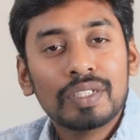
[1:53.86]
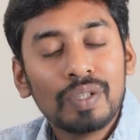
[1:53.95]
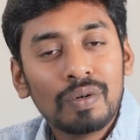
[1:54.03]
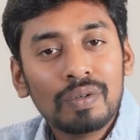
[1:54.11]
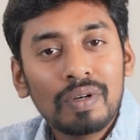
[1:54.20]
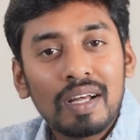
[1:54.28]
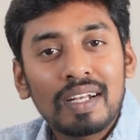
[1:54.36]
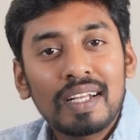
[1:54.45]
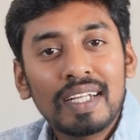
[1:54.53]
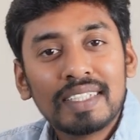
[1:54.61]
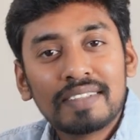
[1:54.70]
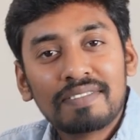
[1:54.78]
So,
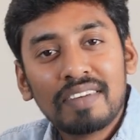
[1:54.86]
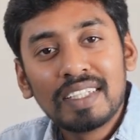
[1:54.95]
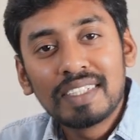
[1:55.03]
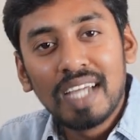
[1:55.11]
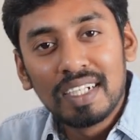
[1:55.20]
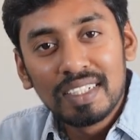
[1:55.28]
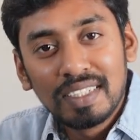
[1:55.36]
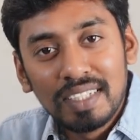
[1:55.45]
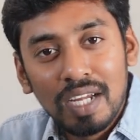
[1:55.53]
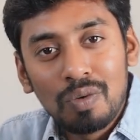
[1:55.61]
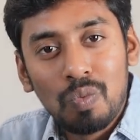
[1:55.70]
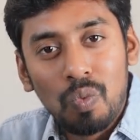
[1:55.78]
let's first
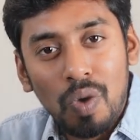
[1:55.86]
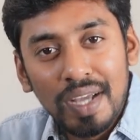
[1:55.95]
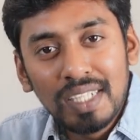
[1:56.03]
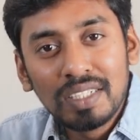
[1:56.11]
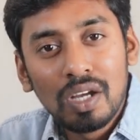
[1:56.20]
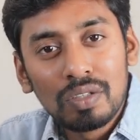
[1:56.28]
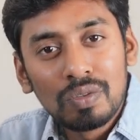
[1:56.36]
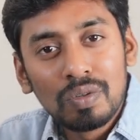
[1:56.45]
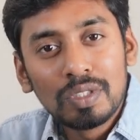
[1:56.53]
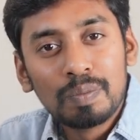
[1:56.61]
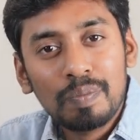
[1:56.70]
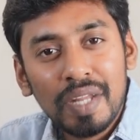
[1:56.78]
understand why
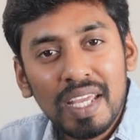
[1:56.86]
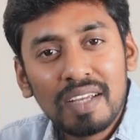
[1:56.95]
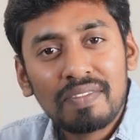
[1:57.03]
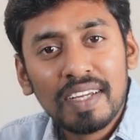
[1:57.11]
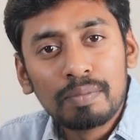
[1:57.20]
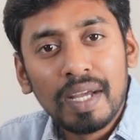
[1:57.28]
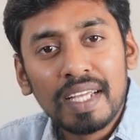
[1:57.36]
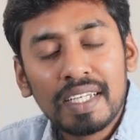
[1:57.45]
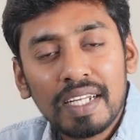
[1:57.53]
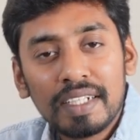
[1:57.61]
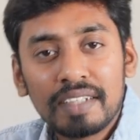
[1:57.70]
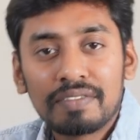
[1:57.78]
shortcodes break when
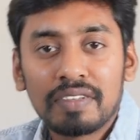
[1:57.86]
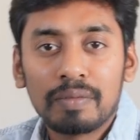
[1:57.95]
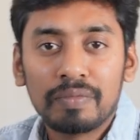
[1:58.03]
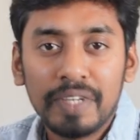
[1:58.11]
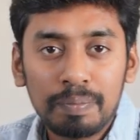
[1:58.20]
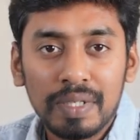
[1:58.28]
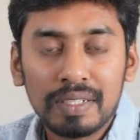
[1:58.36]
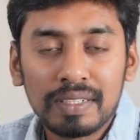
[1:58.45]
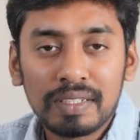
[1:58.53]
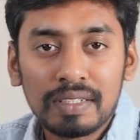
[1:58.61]
migrating from WordPress.